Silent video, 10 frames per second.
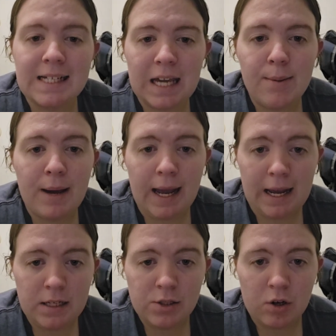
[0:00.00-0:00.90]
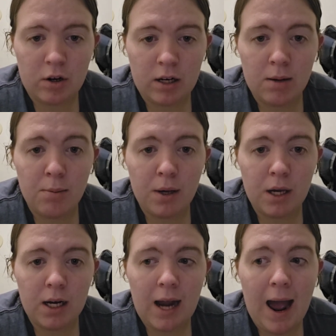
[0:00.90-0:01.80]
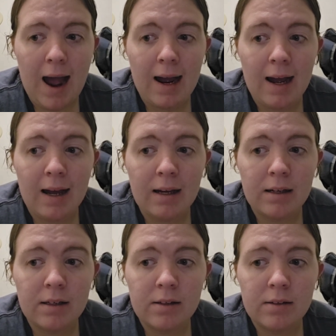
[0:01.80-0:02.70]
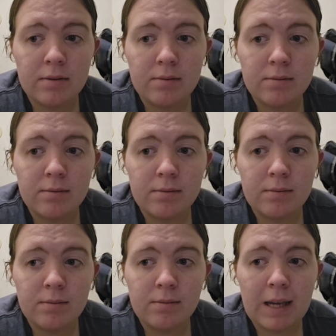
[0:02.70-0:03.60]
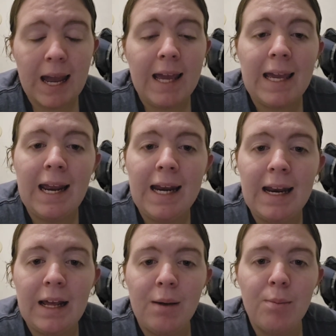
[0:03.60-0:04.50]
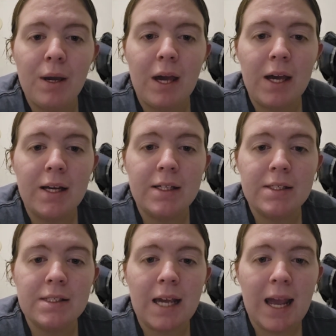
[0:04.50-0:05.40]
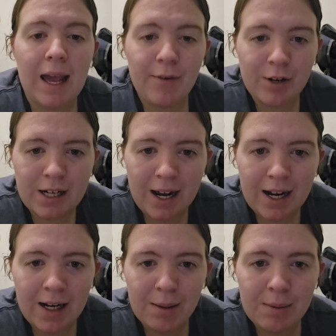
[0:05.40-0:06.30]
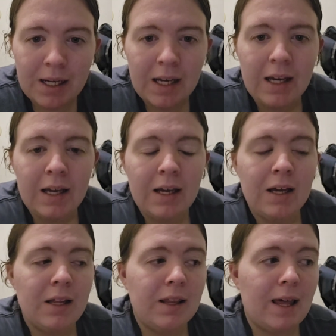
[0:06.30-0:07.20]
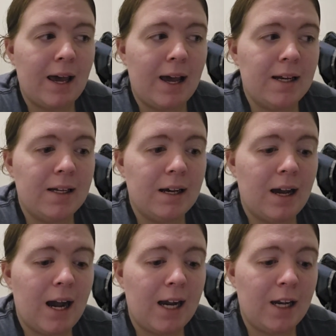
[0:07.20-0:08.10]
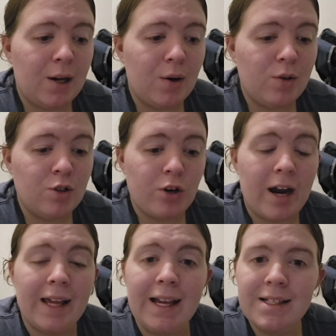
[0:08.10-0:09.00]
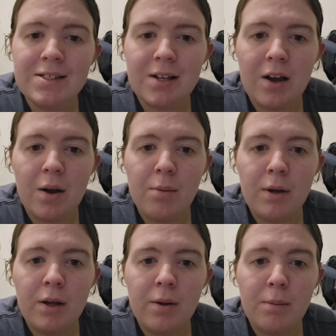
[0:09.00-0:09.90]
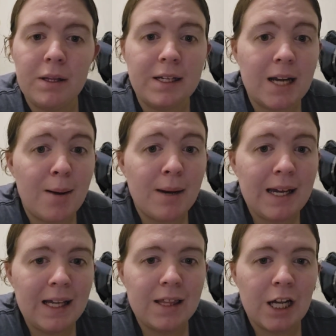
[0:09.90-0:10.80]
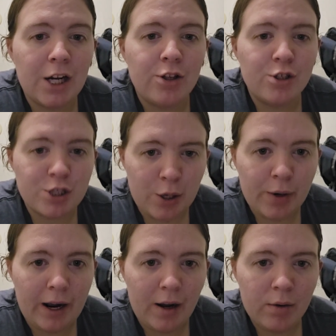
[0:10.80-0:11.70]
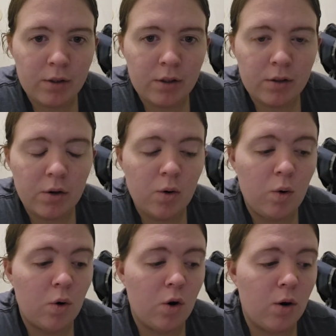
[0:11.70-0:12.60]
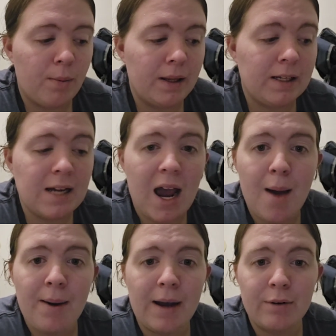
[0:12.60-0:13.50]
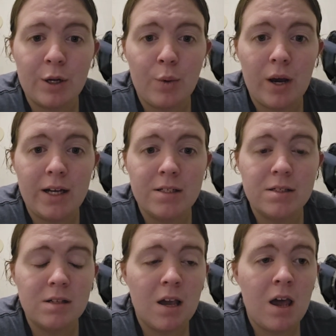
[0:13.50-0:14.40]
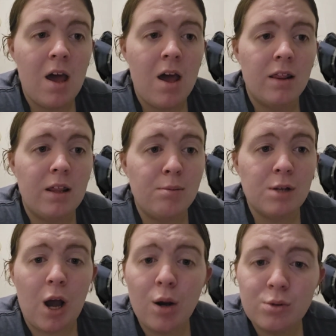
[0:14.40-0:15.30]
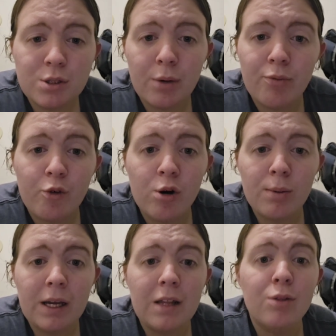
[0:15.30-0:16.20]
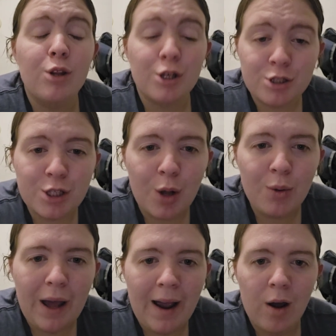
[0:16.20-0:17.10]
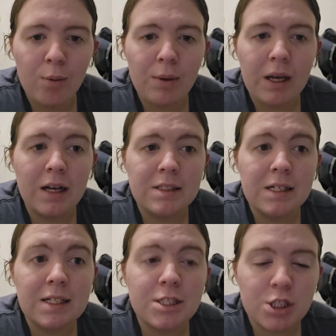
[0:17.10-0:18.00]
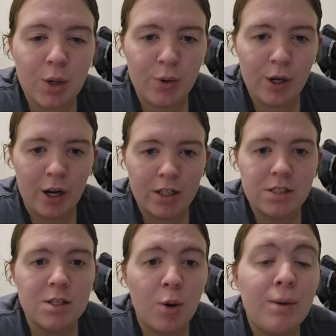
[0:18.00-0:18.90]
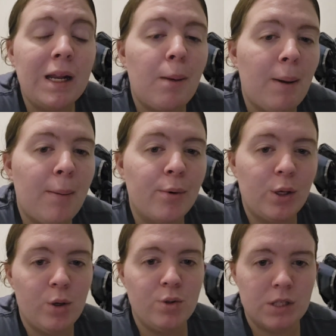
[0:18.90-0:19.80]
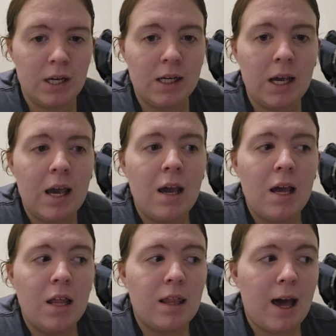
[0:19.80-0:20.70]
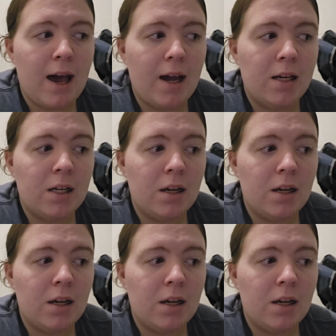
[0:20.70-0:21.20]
to get my hands on it, but I can't get any because every time that I go to try to get some, by the time I get there, they're sold out. Or by the time I request them to hold some for me, they're sold out because it is so good. So many people use it that